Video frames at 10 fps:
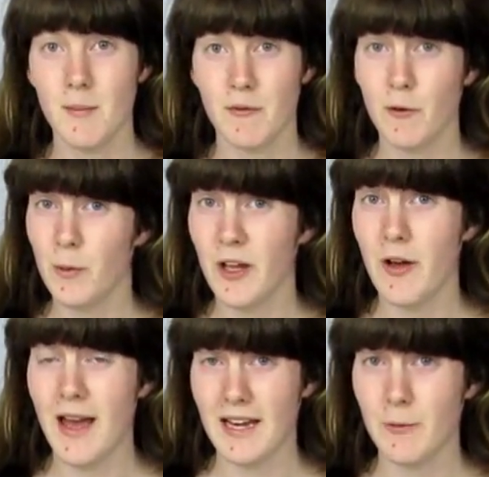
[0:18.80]
Before we
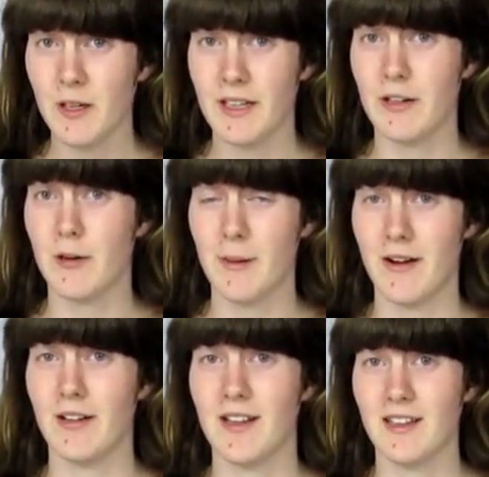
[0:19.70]
go anywhere near a
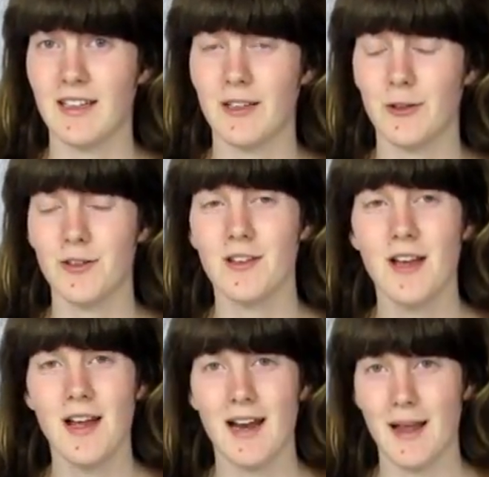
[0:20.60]
pair of knitting needles,
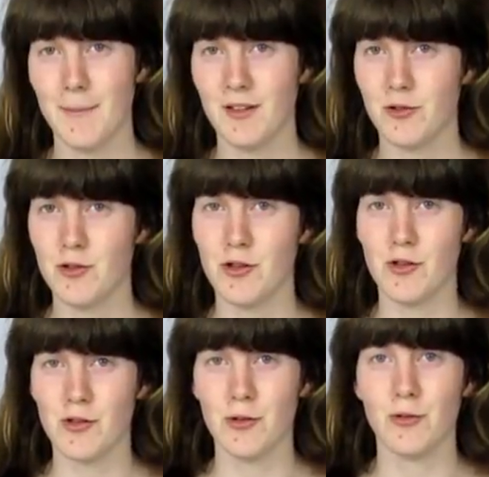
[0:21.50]
let me
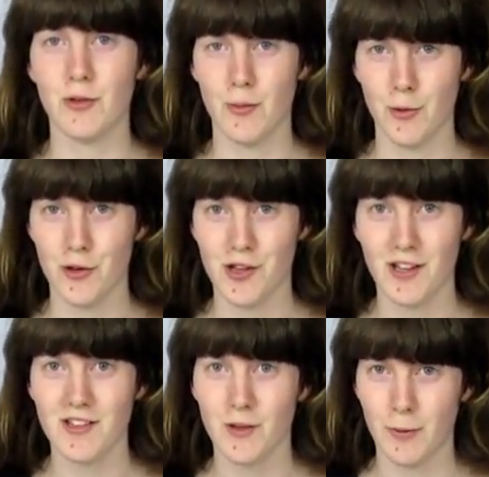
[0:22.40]
introduce you to the
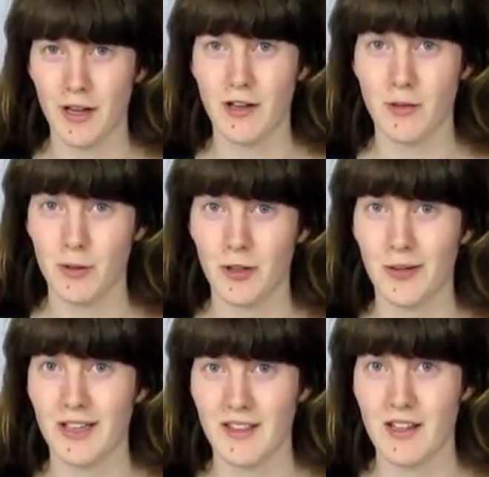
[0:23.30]
projects that we're going to be
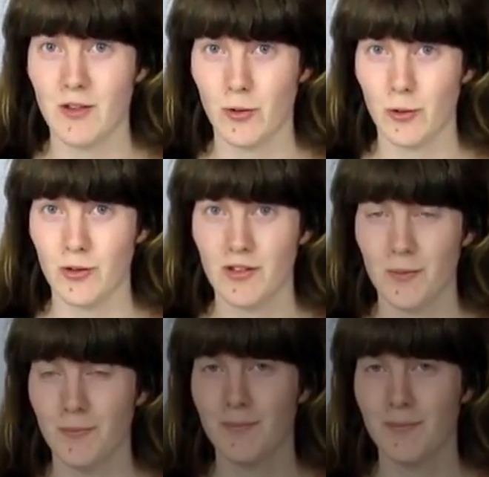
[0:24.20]
doing in this course.